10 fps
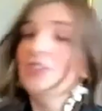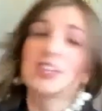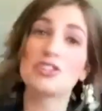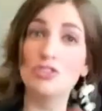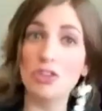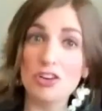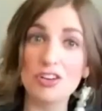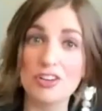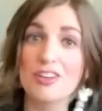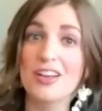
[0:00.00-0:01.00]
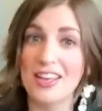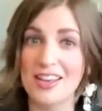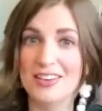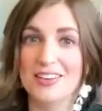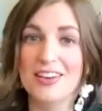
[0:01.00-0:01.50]
that's darker
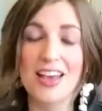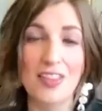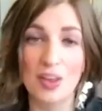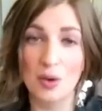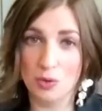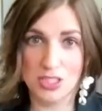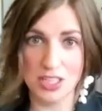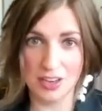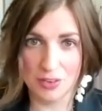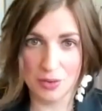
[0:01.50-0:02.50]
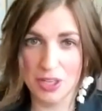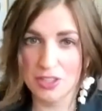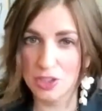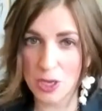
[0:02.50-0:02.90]
and that works on everyone.